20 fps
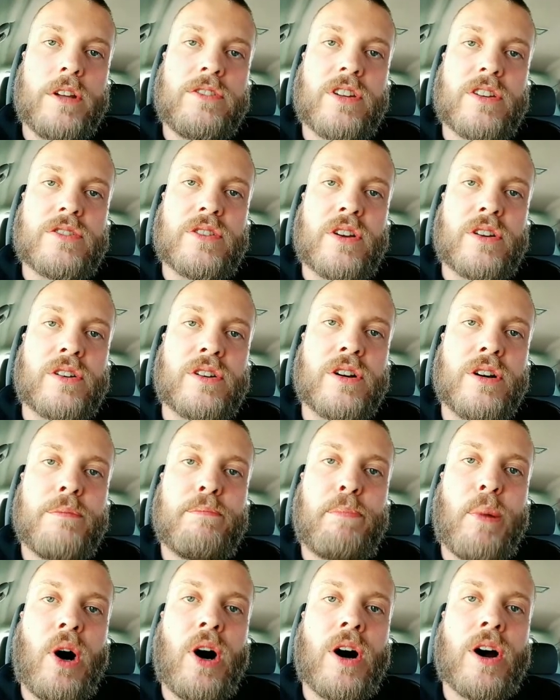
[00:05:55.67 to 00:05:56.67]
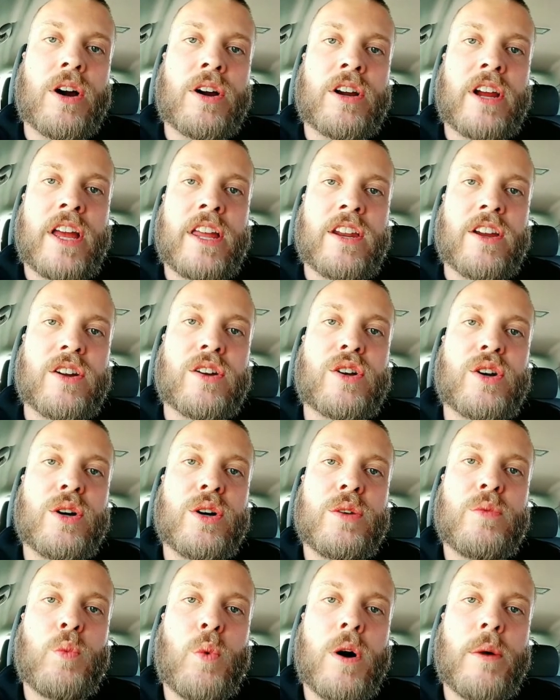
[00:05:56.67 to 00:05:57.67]
What does a good bar and a
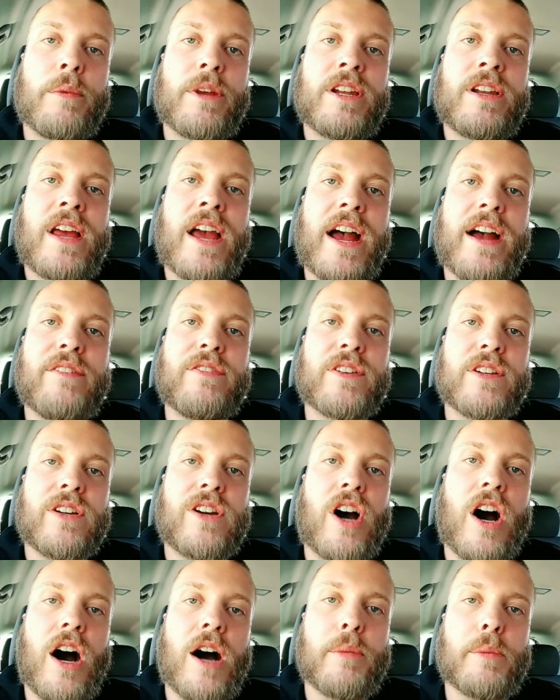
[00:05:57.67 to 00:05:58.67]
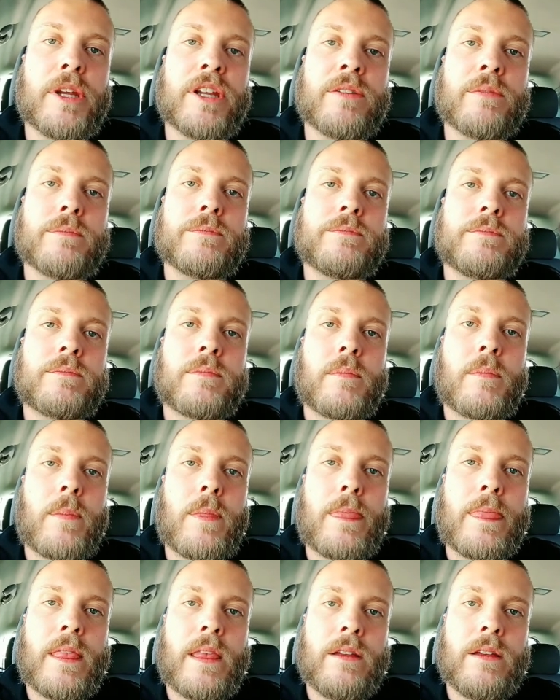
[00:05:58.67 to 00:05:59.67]
good woman have in common?
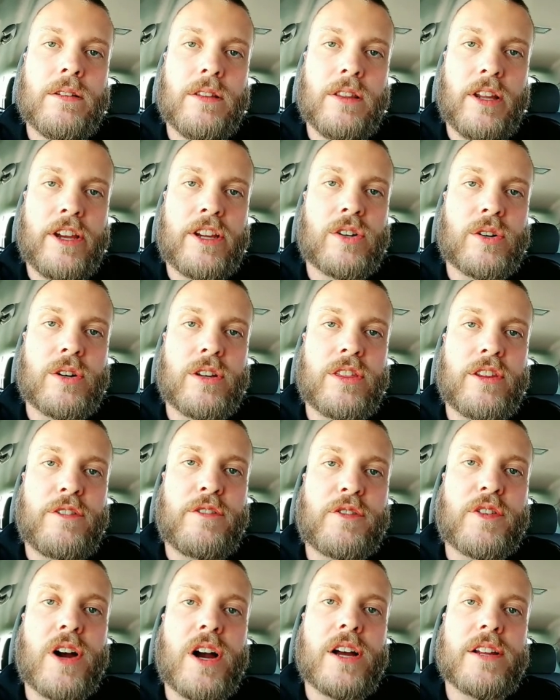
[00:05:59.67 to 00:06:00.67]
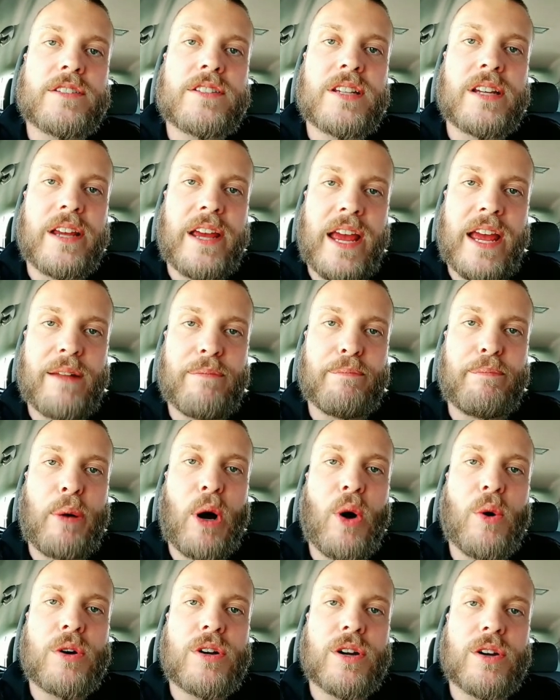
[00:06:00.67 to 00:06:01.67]
Liquor in the front
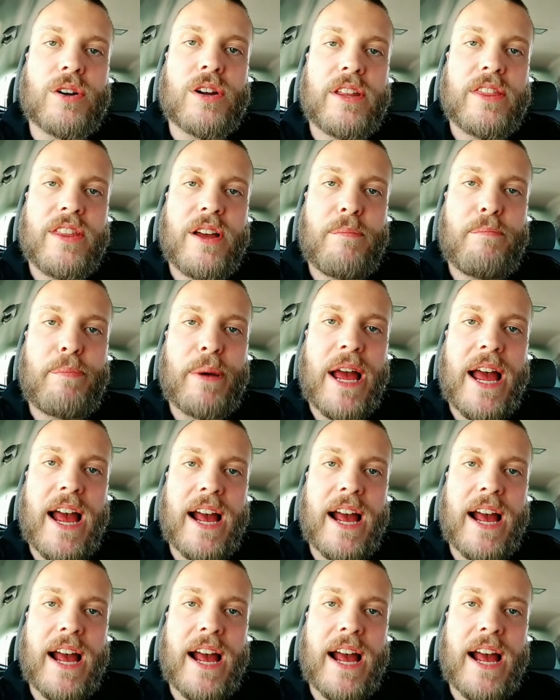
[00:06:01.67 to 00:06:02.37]
and poker in the